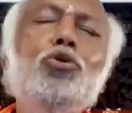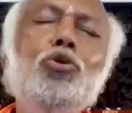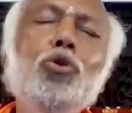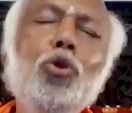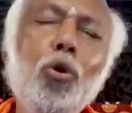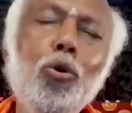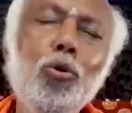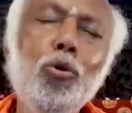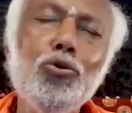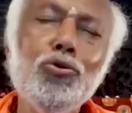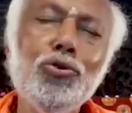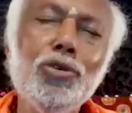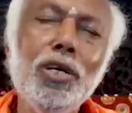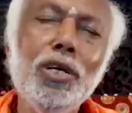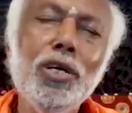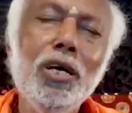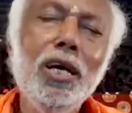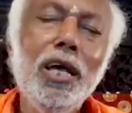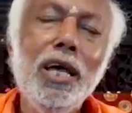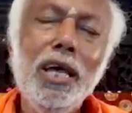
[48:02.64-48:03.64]
to toes,
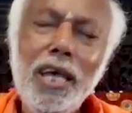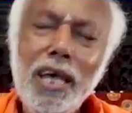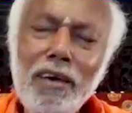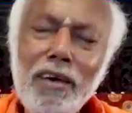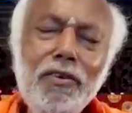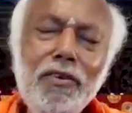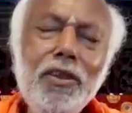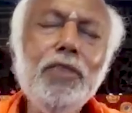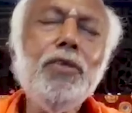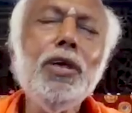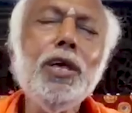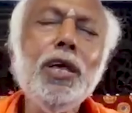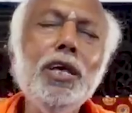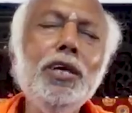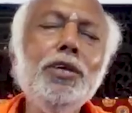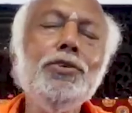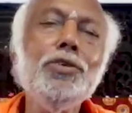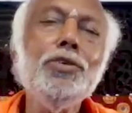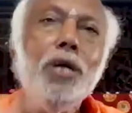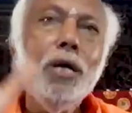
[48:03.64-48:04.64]
everything
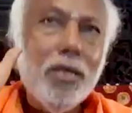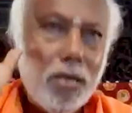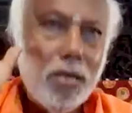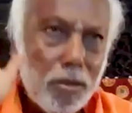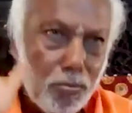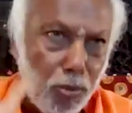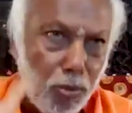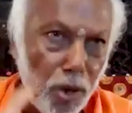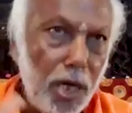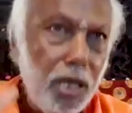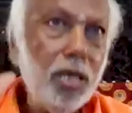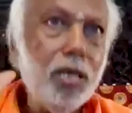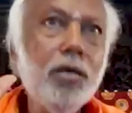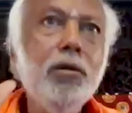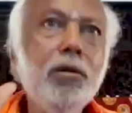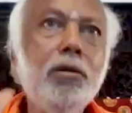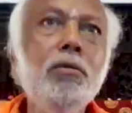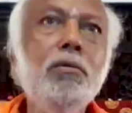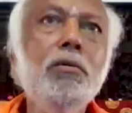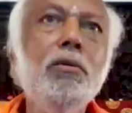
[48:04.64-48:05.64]
is body.